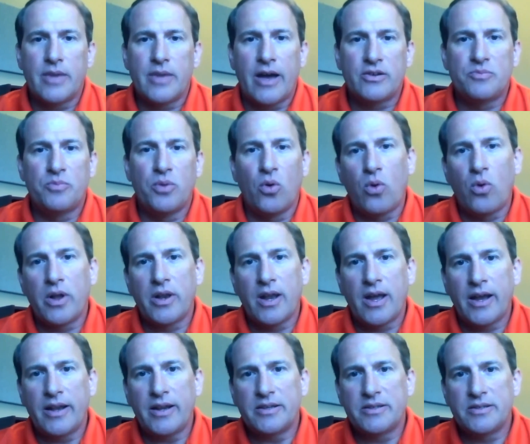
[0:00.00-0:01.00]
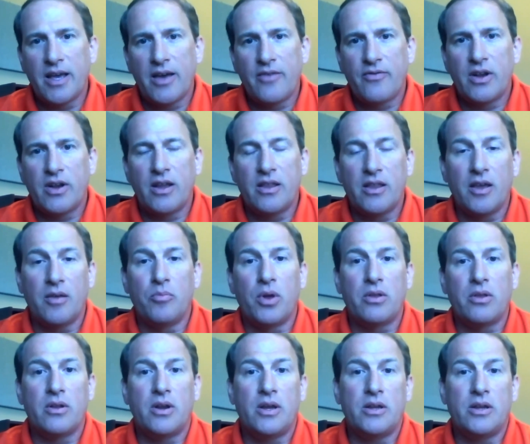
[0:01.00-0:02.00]
House Bill 197 and the
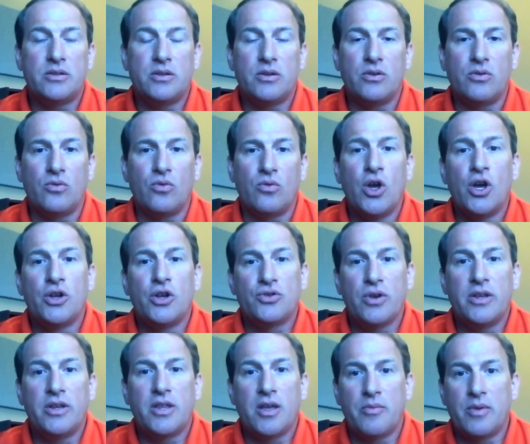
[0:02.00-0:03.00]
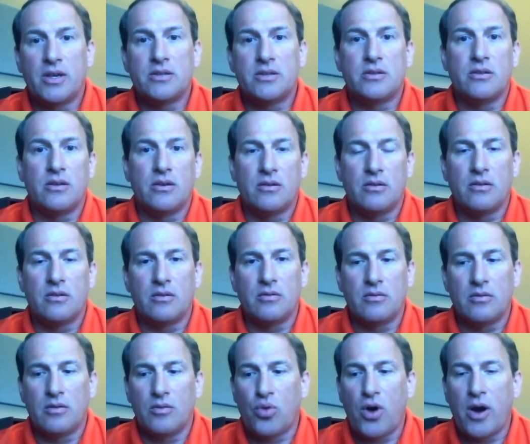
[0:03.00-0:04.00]
ability to treat them as the
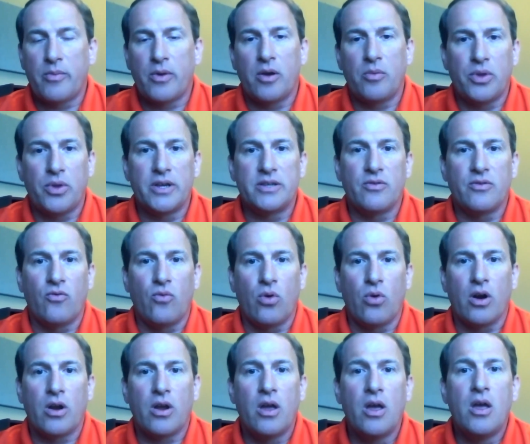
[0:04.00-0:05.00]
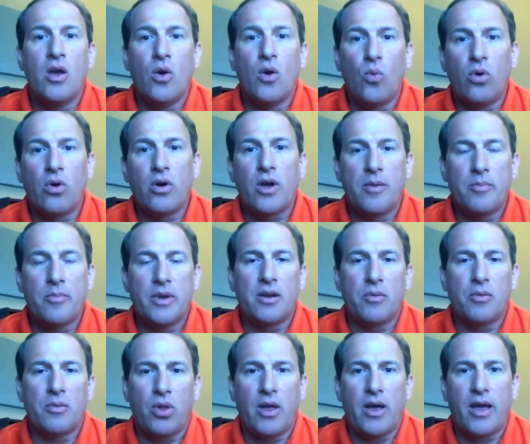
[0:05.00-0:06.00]
primary place of work will come
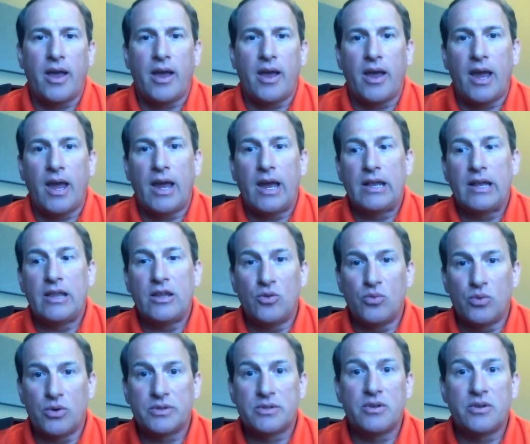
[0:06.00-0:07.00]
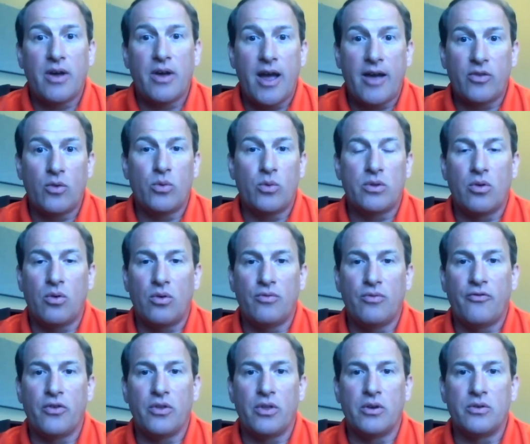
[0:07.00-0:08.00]
into play, and you will still have to
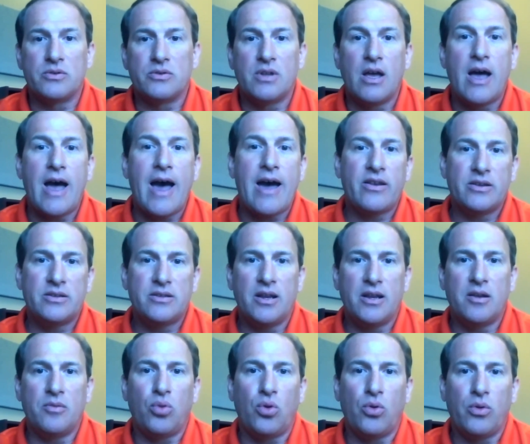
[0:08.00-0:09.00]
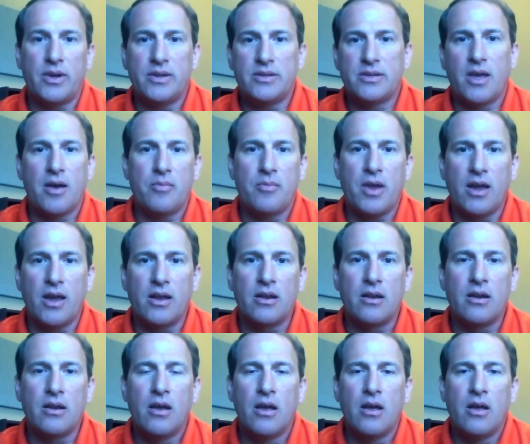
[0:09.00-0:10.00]
withhold for those out-of-state employees coming
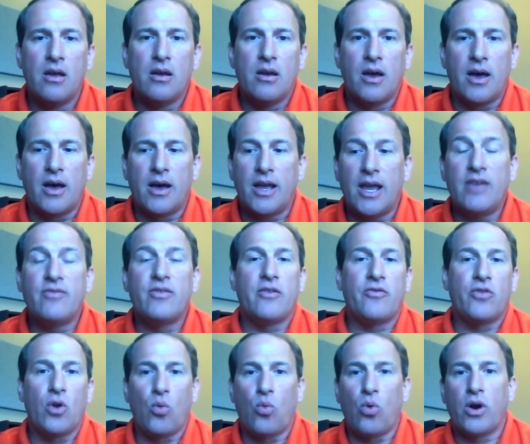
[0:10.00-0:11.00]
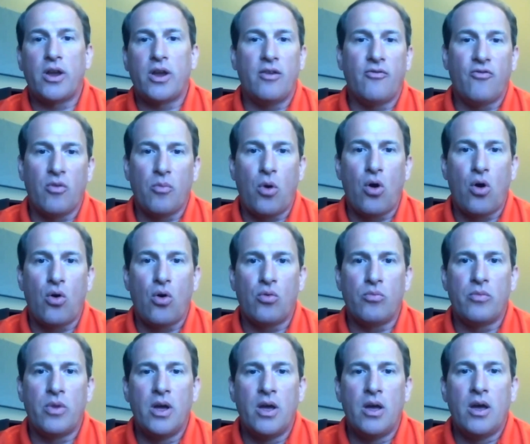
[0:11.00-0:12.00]
in, even if they're working from
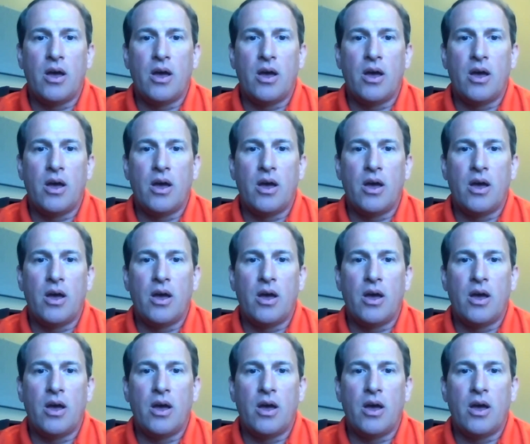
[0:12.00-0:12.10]
home.